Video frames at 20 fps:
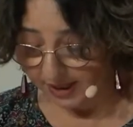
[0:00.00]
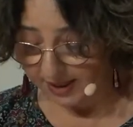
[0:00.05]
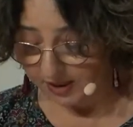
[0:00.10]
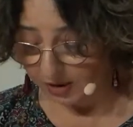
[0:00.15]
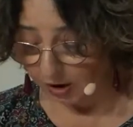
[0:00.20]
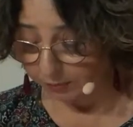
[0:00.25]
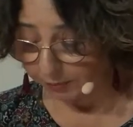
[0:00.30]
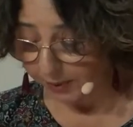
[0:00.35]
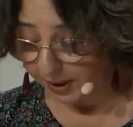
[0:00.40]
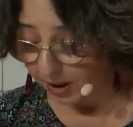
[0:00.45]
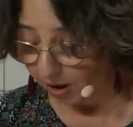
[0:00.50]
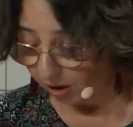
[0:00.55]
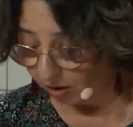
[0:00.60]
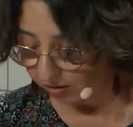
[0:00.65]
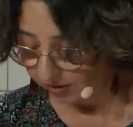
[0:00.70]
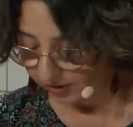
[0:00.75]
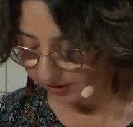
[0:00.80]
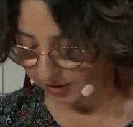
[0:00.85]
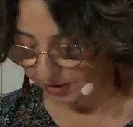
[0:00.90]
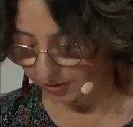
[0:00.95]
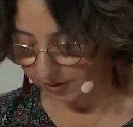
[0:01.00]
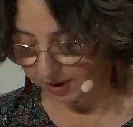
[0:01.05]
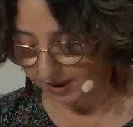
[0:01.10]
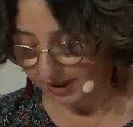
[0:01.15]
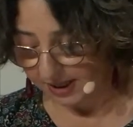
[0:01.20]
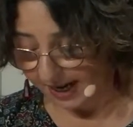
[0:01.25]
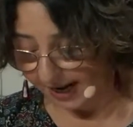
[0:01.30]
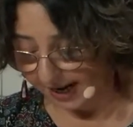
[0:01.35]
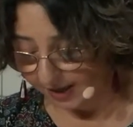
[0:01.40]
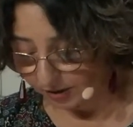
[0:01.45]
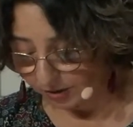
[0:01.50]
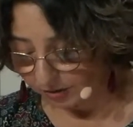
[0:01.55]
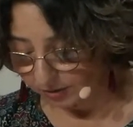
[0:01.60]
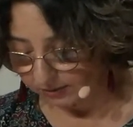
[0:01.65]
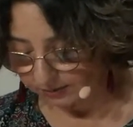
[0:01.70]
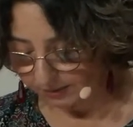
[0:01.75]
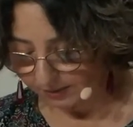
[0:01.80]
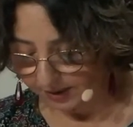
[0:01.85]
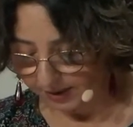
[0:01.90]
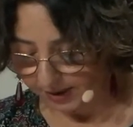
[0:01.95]
not belong to this
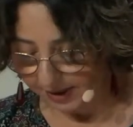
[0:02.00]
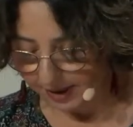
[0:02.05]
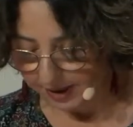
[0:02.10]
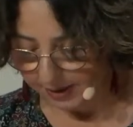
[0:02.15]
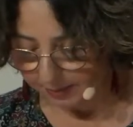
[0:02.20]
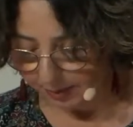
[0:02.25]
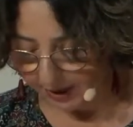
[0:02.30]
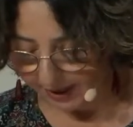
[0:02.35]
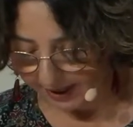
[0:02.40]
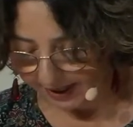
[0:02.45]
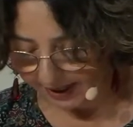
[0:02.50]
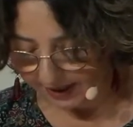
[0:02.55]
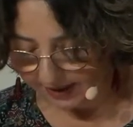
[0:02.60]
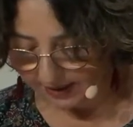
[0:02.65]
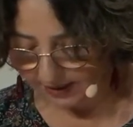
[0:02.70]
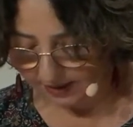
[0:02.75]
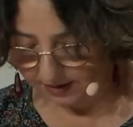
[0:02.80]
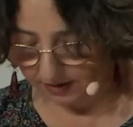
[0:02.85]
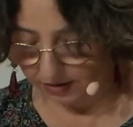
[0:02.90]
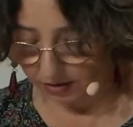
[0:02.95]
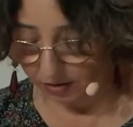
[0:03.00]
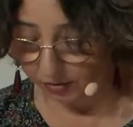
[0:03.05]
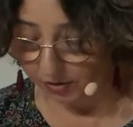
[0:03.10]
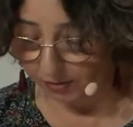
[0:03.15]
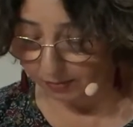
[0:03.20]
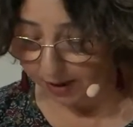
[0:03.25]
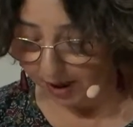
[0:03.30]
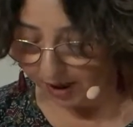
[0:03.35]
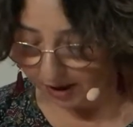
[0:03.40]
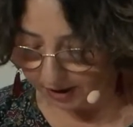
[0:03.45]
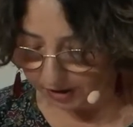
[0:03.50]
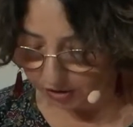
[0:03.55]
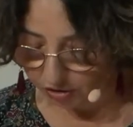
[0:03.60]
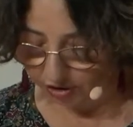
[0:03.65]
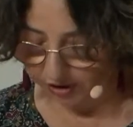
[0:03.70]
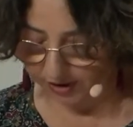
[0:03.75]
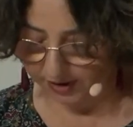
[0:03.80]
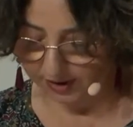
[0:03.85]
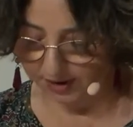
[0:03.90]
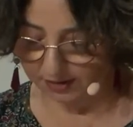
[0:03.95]
canon is placed on the
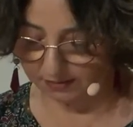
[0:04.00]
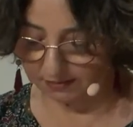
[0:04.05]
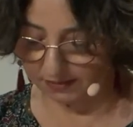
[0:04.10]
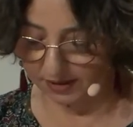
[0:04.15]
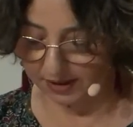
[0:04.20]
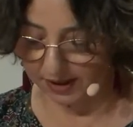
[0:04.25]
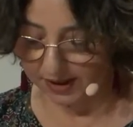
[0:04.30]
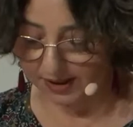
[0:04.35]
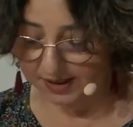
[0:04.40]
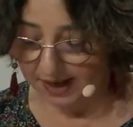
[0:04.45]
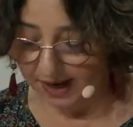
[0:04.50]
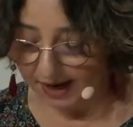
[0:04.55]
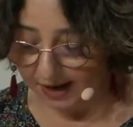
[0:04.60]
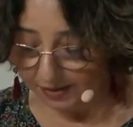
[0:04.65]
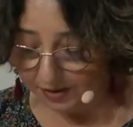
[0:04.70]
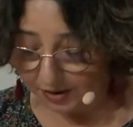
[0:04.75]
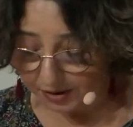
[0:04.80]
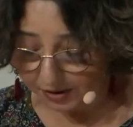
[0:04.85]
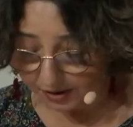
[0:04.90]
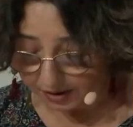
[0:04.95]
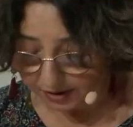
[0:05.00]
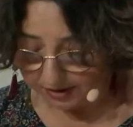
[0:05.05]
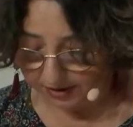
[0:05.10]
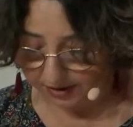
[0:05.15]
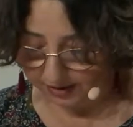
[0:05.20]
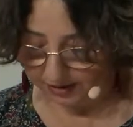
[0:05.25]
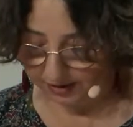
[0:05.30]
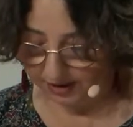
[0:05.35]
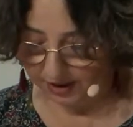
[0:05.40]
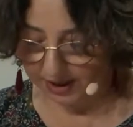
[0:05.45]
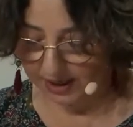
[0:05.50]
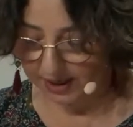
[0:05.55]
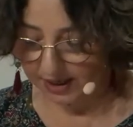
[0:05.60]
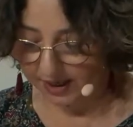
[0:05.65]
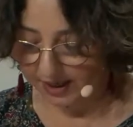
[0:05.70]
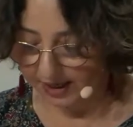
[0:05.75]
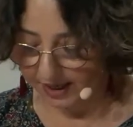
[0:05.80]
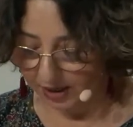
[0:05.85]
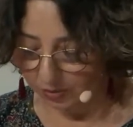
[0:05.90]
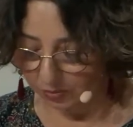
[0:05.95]
margins, is otherness,
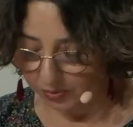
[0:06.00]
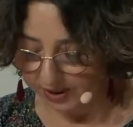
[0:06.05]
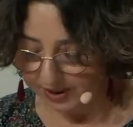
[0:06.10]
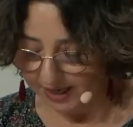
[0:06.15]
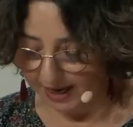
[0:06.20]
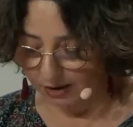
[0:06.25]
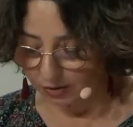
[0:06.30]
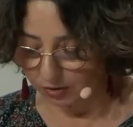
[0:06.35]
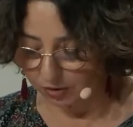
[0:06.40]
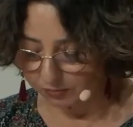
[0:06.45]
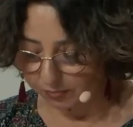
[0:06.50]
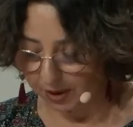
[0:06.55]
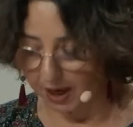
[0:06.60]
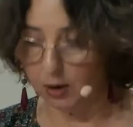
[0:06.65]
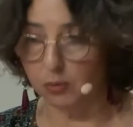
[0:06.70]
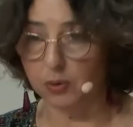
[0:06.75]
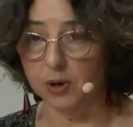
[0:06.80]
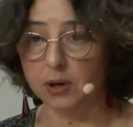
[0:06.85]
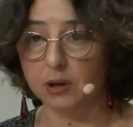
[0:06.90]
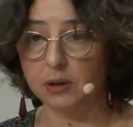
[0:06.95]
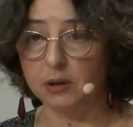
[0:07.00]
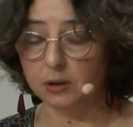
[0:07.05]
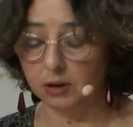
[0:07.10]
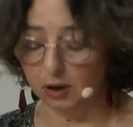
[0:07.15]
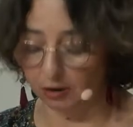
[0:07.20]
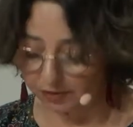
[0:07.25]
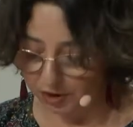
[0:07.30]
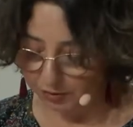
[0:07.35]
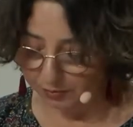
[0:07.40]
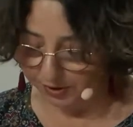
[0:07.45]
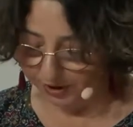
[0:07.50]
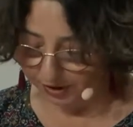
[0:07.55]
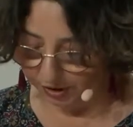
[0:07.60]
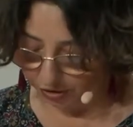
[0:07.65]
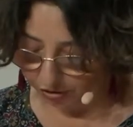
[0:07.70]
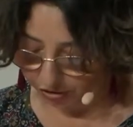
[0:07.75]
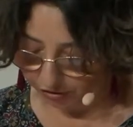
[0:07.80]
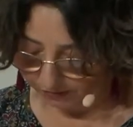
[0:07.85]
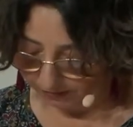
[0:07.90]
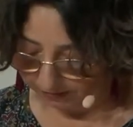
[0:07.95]
and without power of
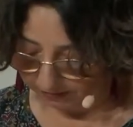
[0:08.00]
speech.